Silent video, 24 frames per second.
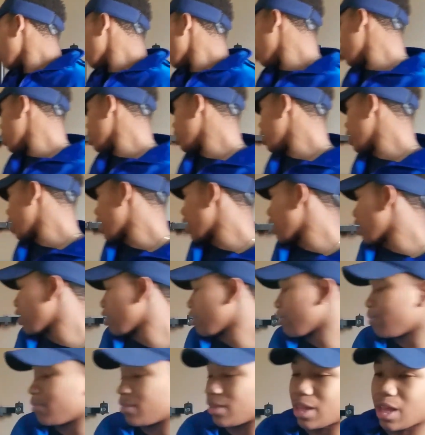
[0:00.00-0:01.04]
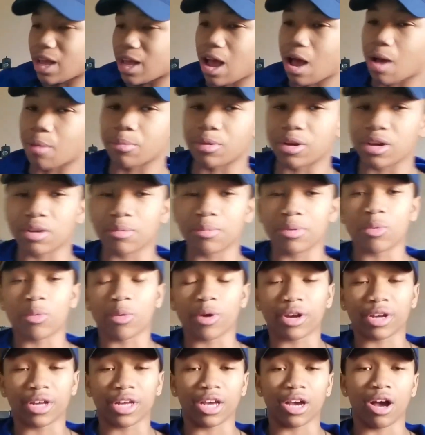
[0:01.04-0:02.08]
But yeah, I'm gonna be
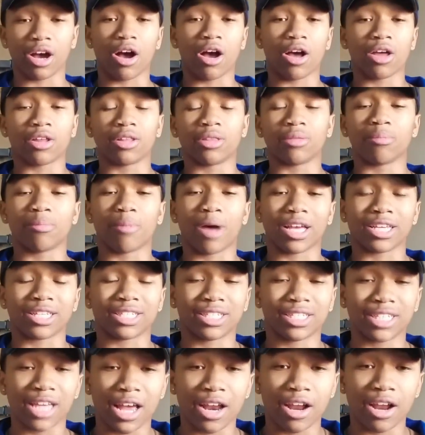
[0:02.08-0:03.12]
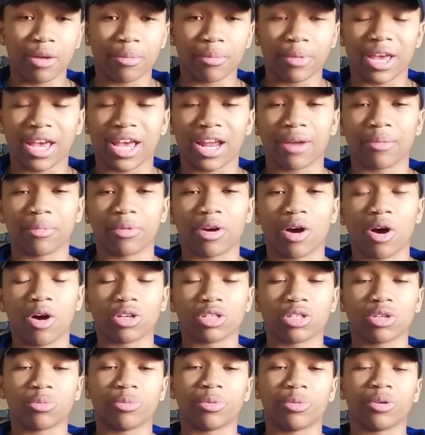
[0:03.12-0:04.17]
working on my setup and I'm
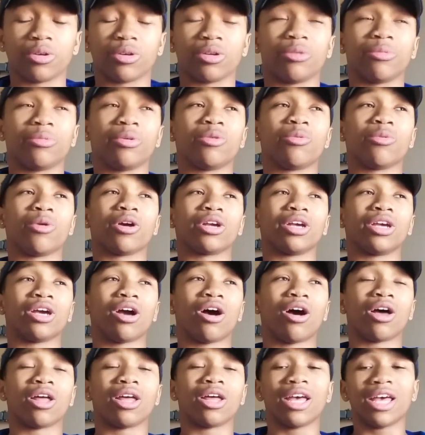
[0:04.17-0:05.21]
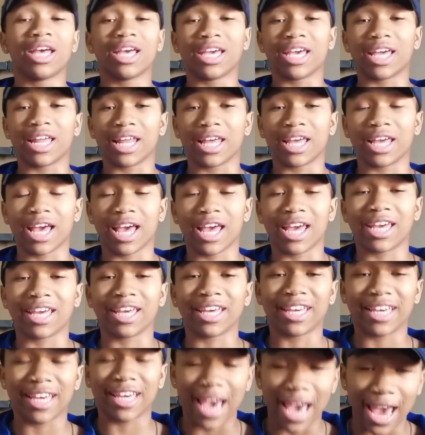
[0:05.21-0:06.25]
also gonna be working on getting a
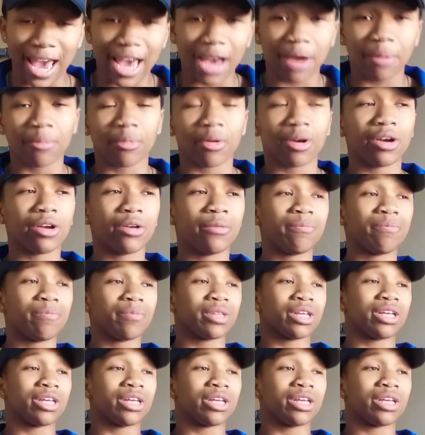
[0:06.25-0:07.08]
camera